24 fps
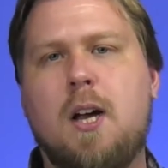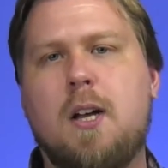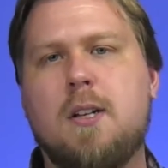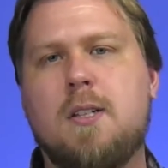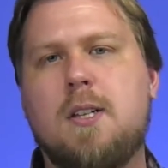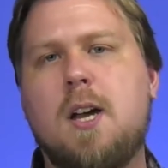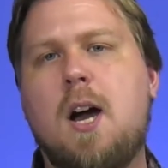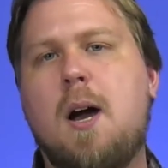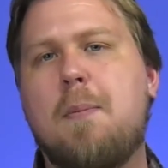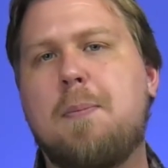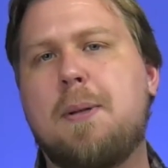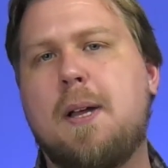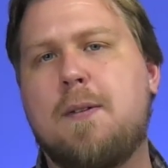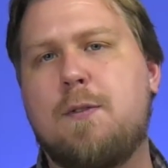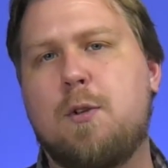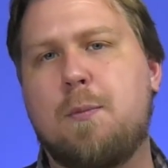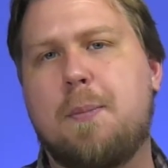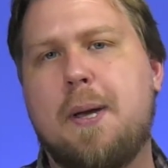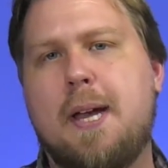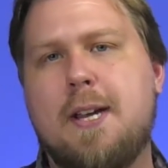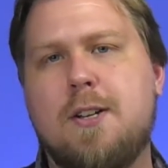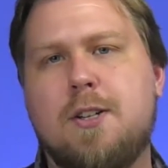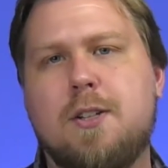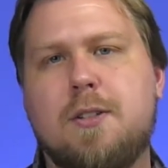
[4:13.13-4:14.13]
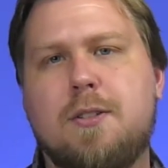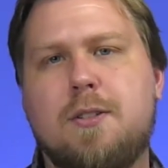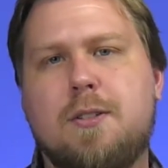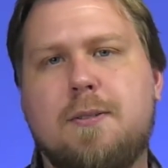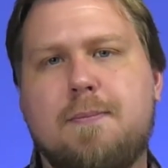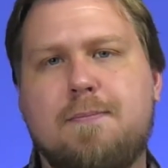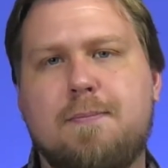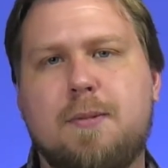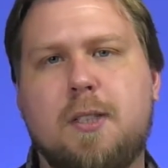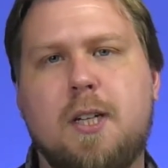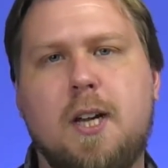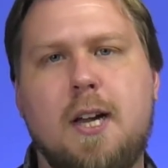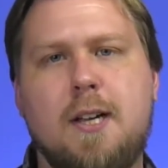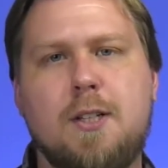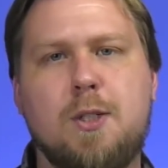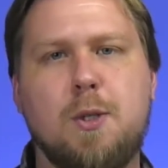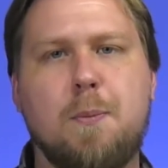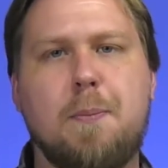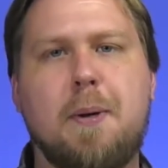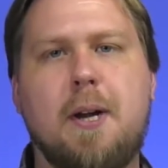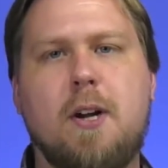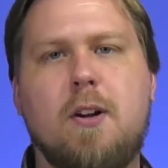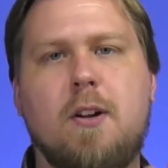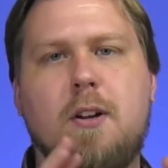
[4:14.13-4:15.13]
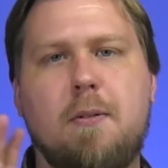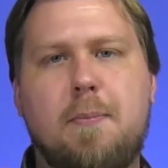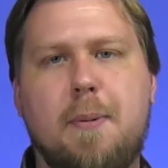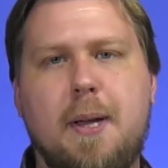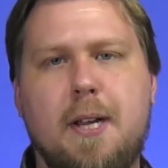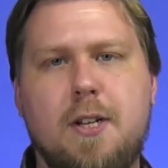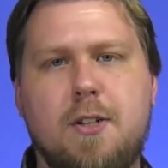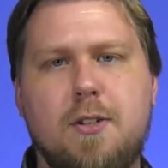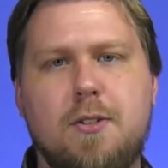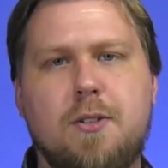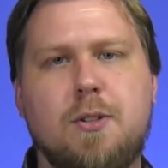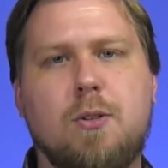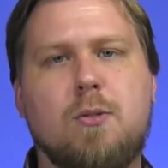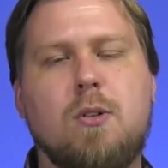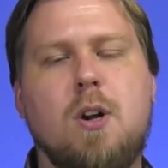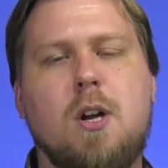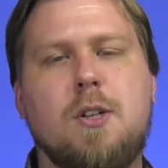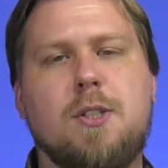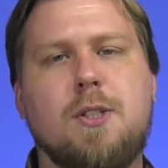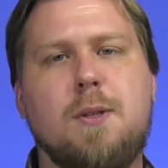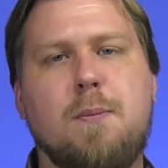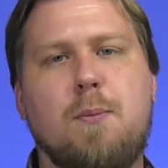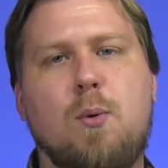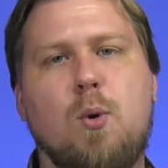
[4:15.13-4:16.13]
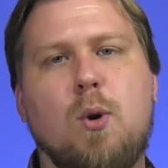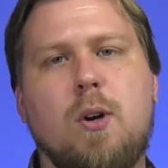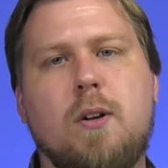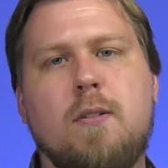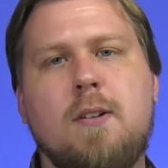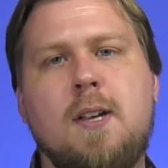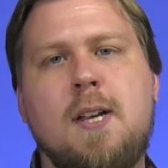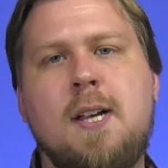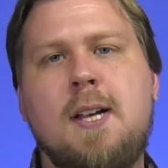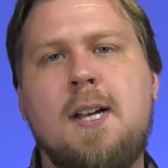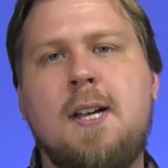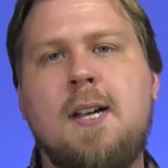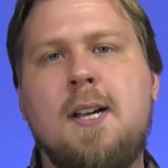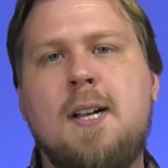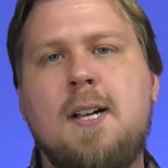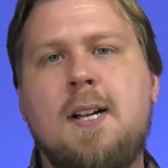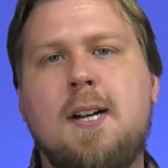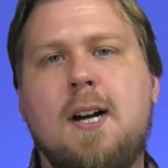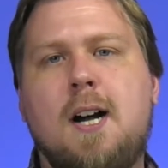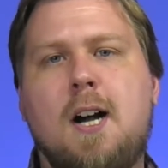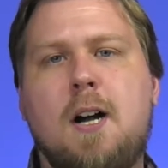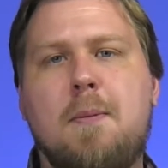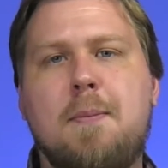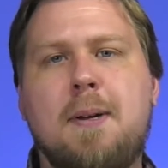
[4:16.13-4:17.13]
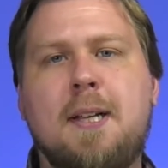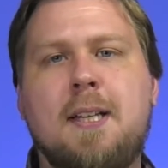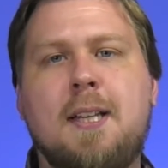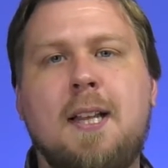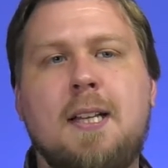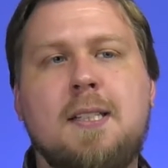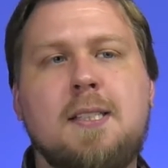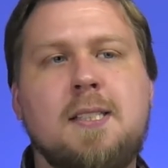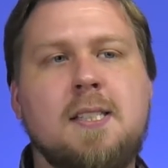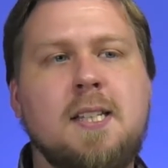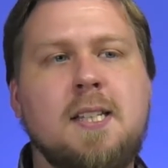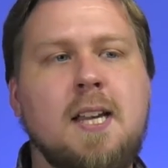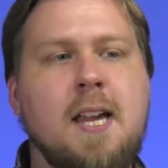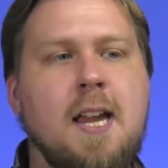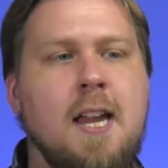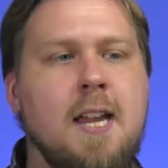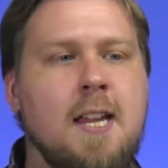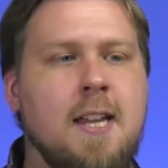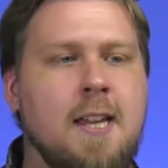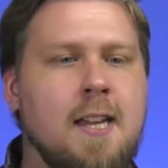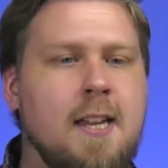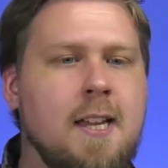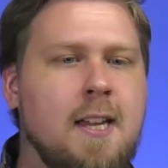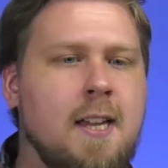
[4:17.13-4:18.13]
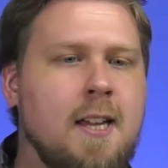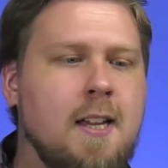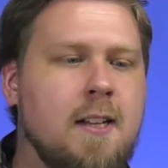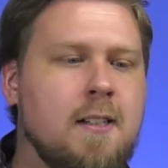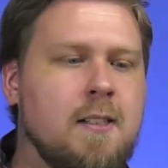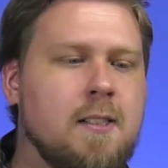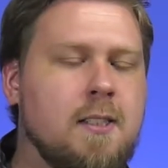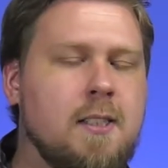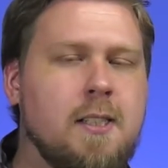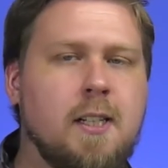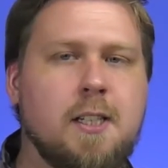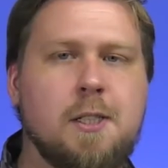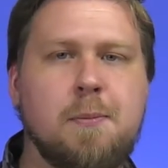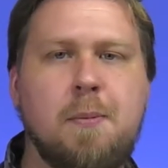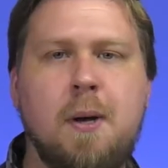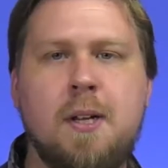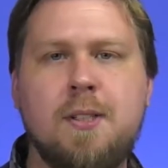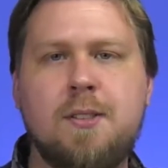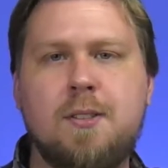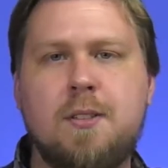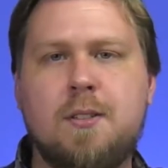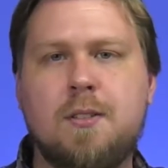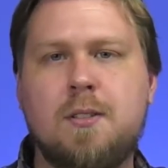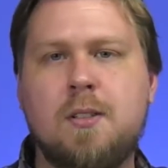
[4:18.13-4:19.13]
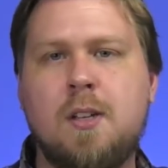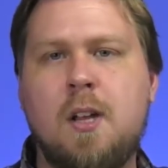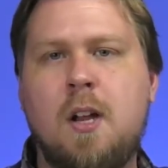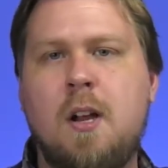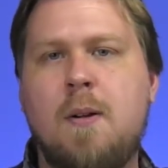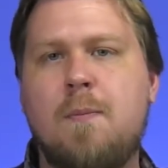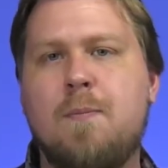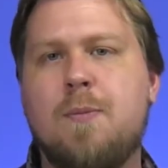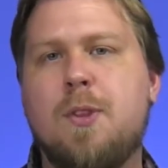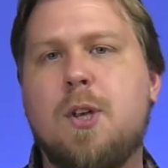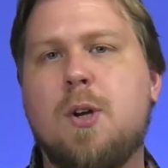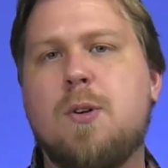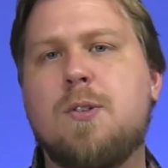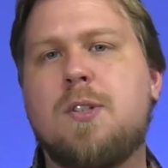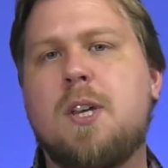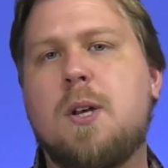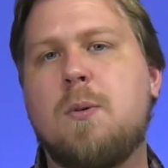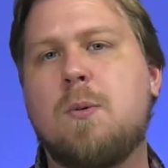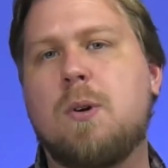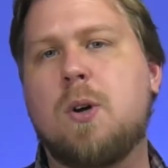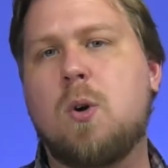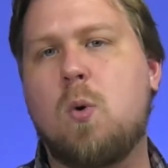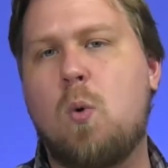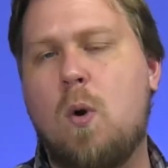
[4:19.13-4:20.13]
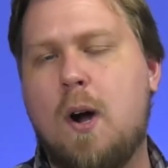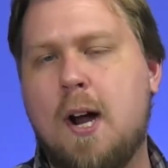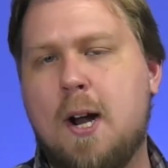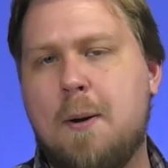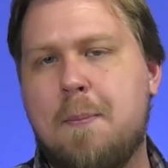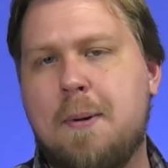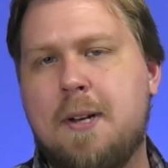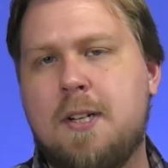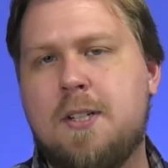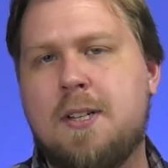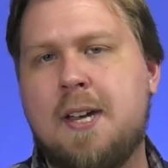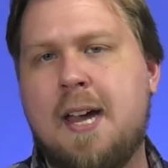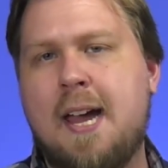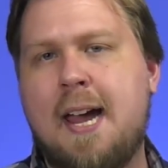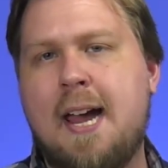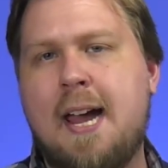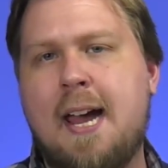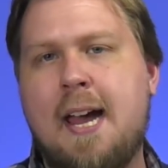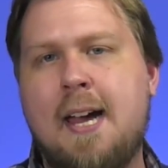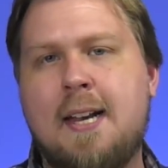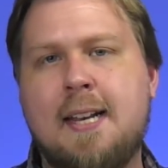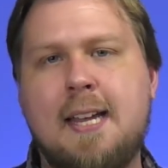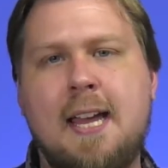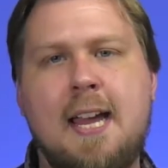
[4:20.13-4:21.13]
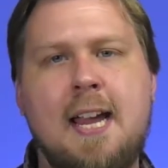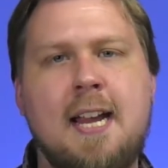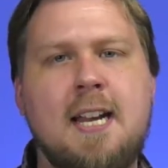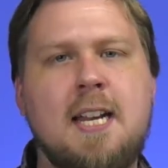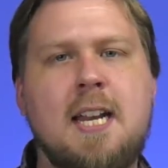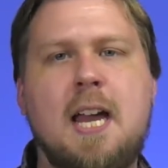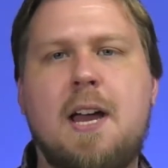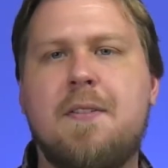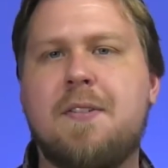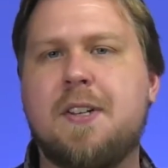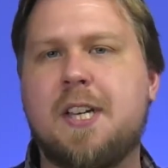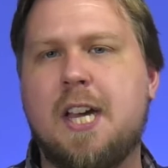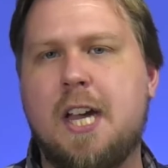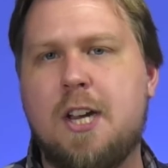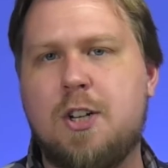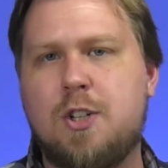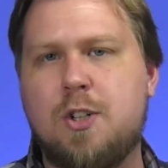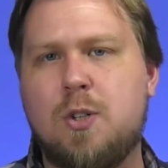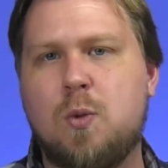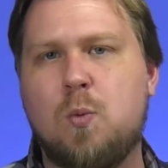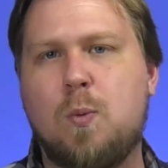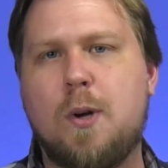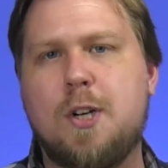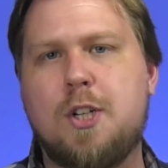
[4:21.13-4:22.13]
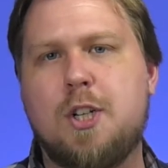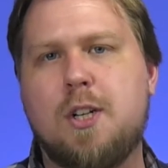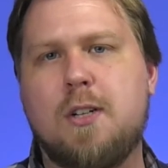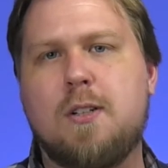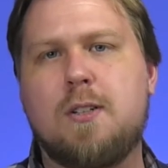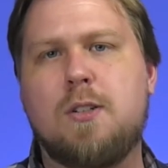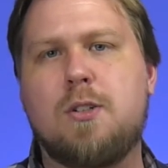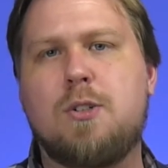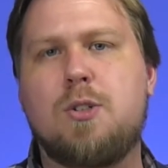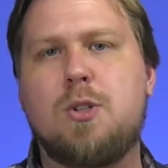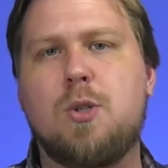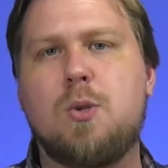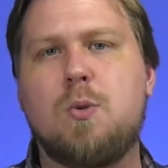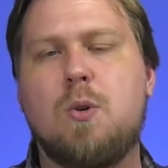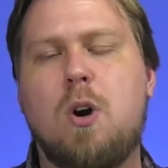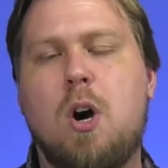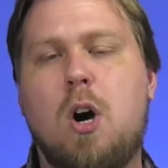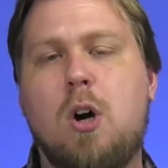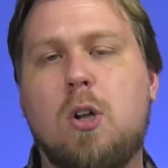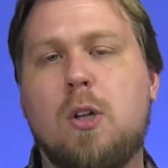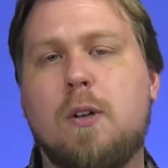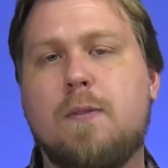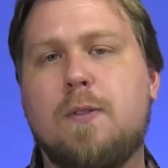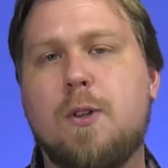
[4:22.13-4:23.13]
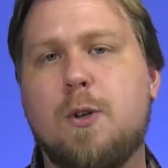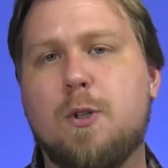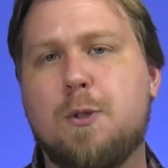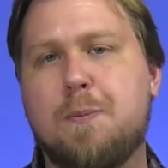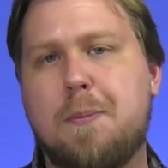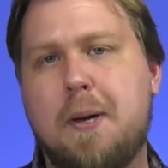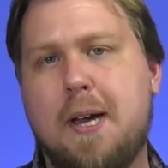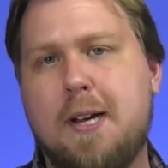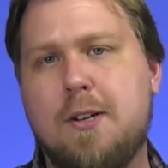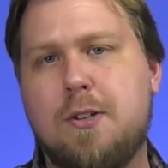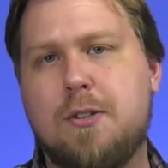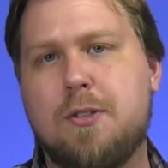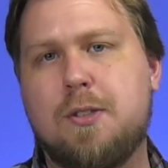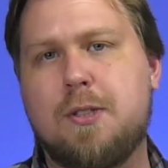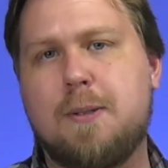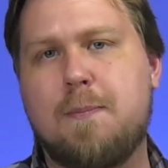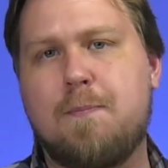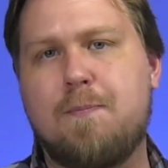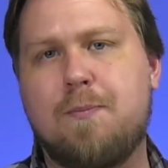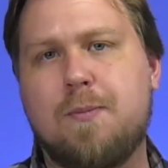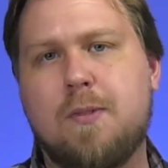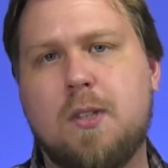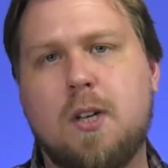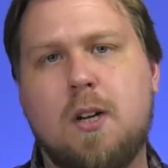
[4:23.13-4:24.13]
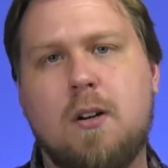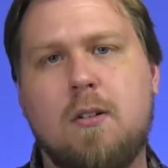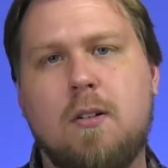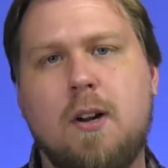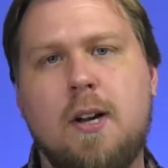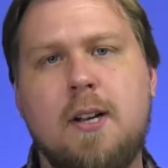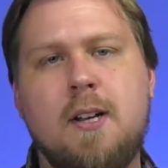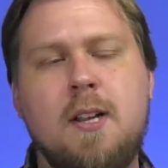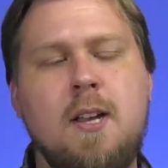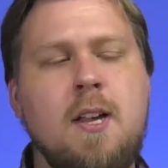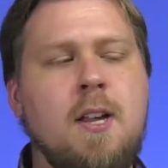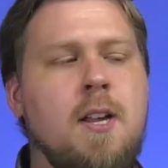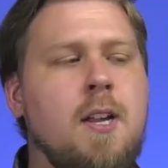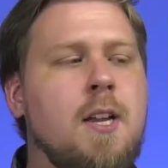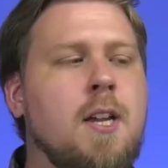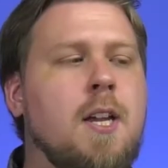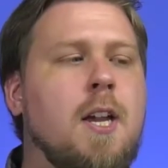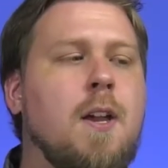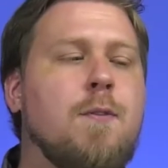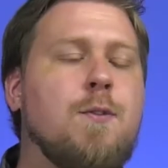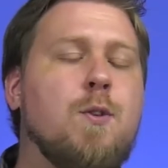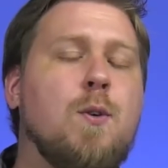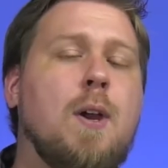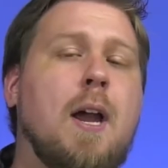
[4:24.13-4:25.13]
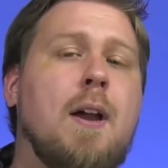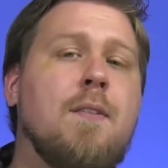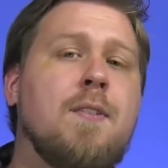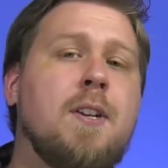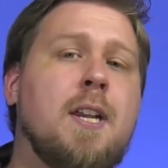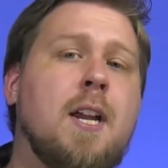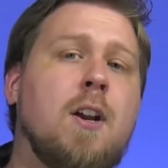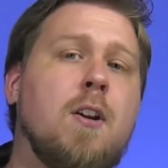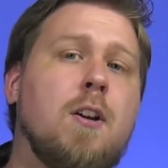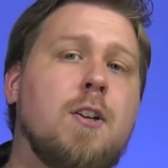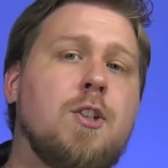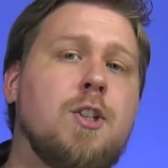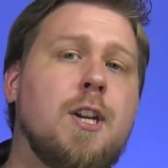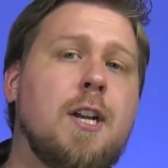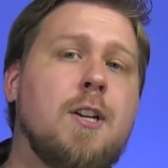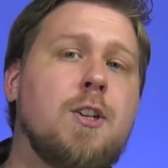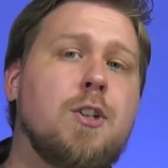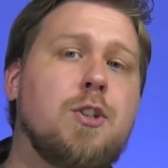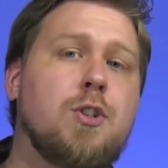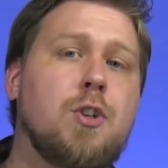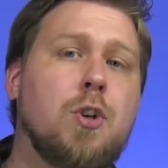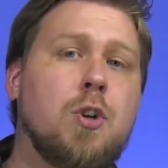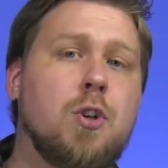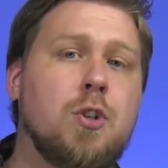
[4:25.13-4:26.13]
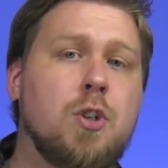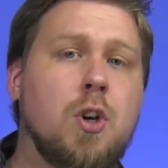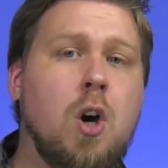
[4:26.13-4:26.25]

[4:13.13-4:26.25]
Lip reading: top-level pages, okay, so parent pages across the board. And let's say in 6 months, there's a requirement to add a navigation widget to all of those pages, all right? If you have inherit changes turned